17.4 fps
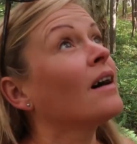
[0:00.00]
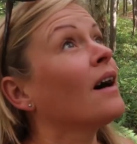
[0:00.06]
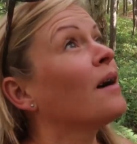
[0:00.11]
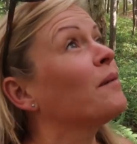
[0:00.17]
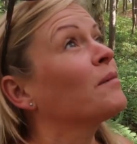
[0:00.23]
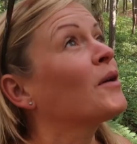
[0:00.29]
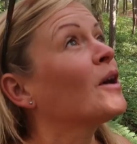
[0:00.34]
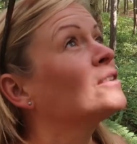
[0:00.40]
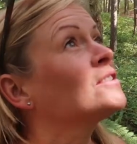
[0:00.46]

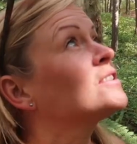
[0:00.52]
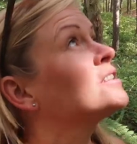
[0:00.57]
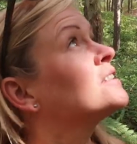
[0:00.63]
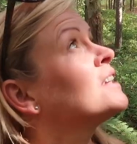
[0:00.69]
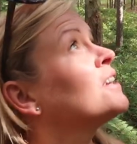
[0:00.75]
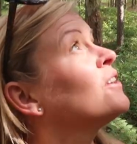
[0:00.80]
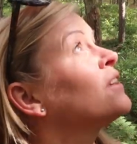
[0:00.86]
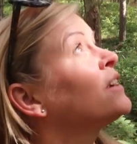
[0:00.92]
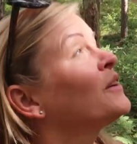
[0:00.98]
I'm
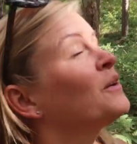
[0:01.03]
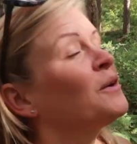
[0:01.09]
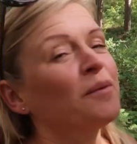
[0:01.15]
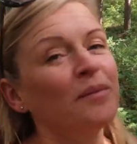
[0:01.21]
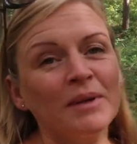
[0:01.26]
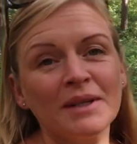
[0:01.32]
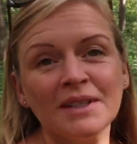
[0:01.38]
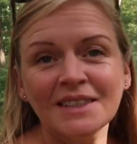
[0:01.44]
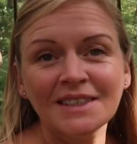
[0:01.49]
constantly looking up
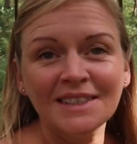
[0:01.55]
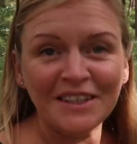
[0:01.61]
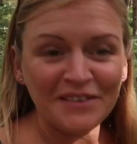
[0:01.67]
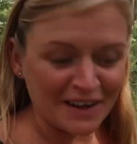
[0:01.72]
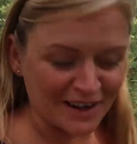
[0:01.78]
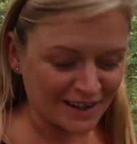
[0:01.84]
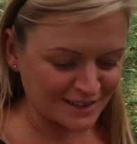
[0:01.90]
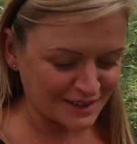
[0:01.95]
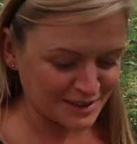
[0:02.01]
to see if
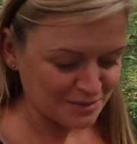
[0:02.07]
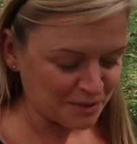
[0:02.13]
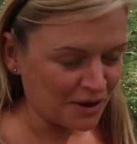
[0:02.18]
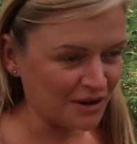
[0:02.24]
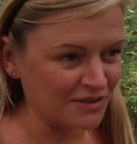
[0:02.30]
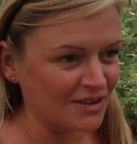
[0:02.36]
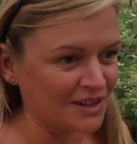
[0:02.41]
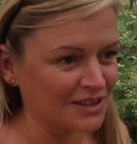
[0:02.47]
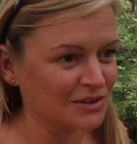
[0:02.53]
I can
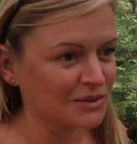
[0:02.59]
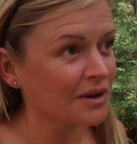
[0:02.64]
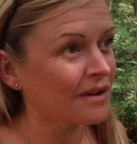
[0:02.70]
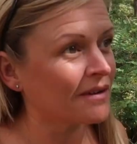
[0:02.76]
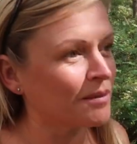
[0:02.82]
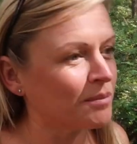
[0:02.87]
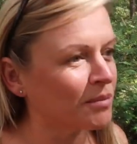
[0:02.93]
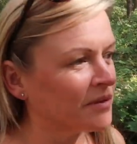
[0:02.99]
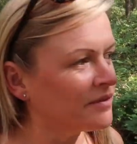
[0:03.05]
spot a red
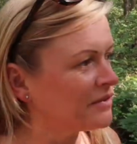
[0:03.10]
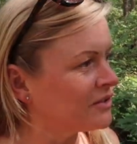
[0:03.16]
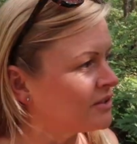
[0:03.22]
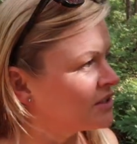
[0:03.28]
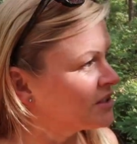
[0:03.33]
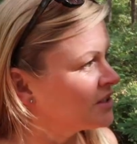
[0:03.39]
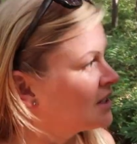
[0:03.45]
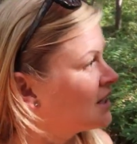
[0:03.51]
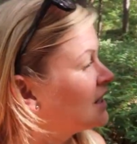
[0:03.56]
squirrel, but
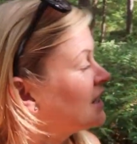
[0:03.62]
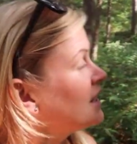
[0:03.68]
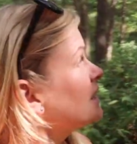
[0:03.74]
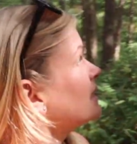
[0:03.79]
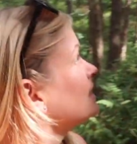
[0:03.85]
unfortunately,